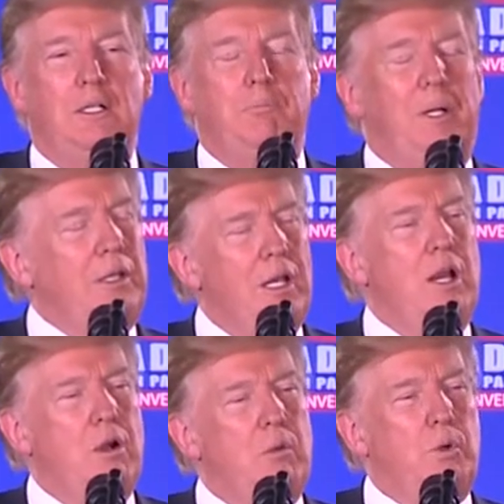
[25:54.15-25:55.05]
But, you
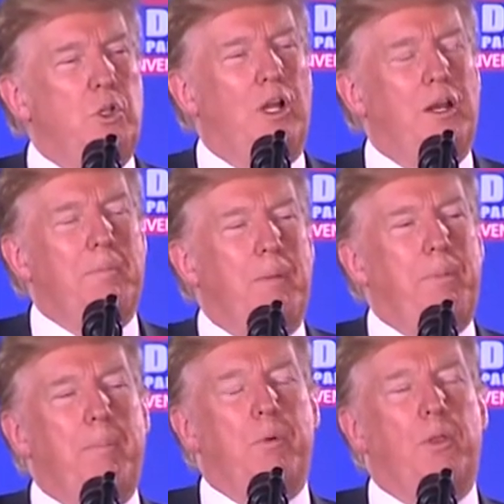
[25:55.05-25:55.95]
know, we're talking about
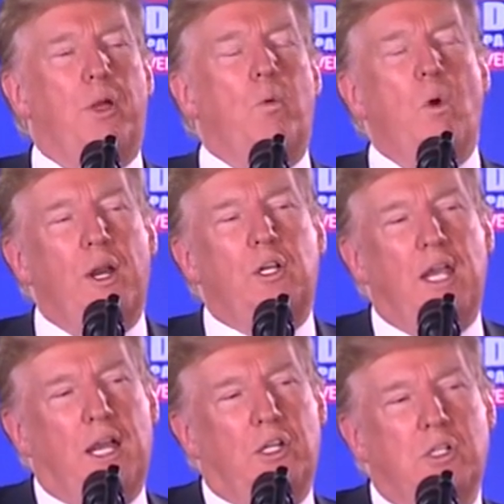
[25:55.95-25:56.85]
people that want
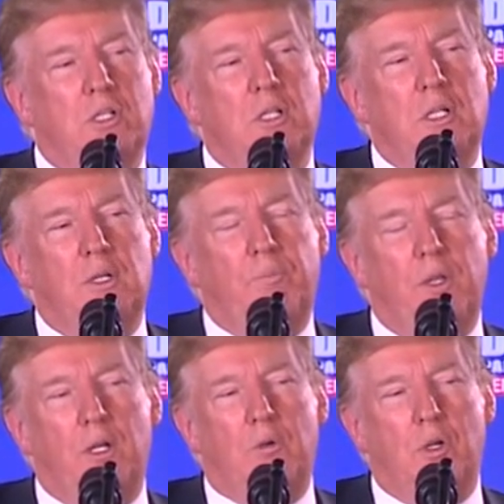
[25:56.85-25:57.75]
tax
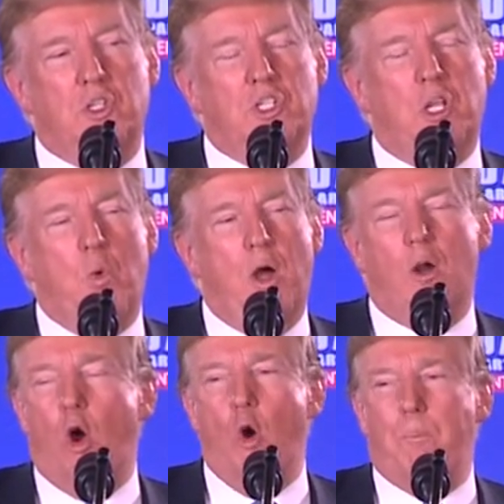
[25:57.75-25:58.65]
increases. They want
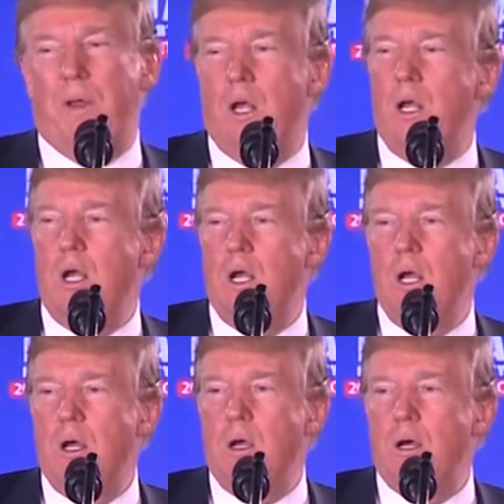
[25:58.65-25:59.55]
open
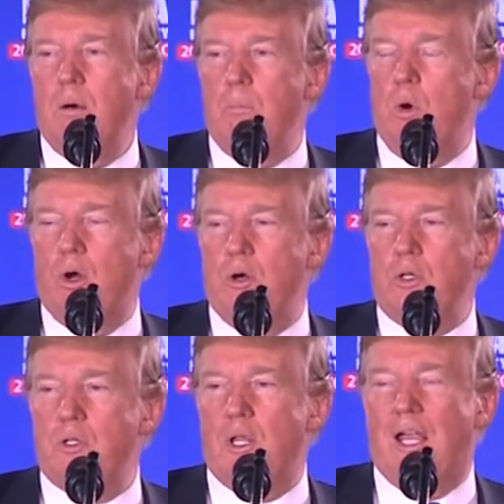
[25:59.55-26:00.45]

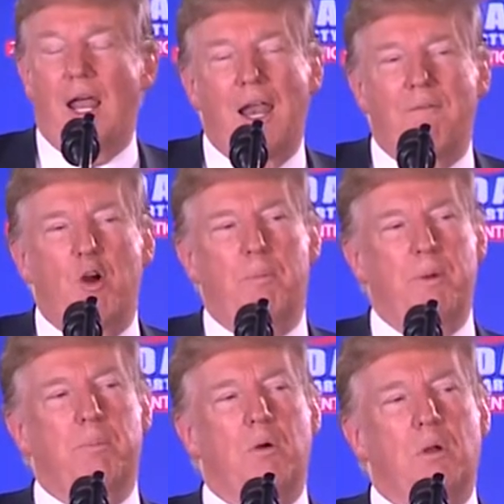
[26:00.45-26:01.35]
borders. They got to have open
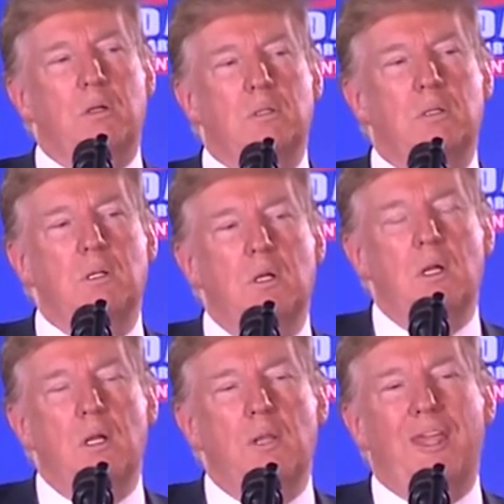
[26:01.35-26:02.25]
borders.
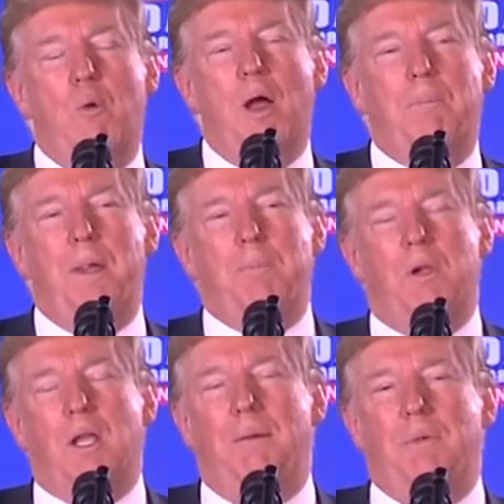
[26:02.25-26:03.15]
They want people
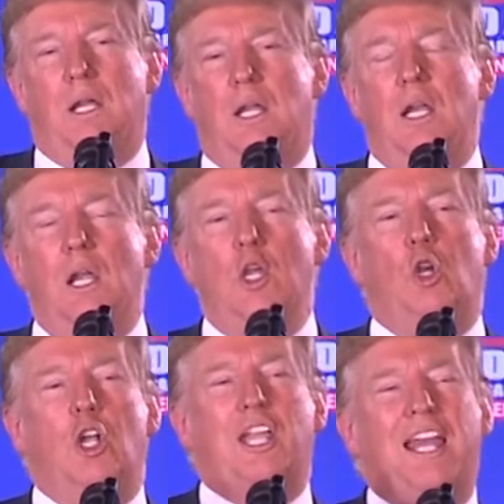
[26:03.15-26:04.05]
coming in. You
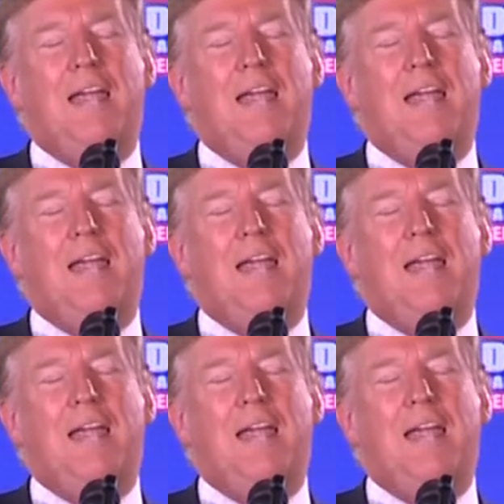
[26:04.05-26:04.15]
look at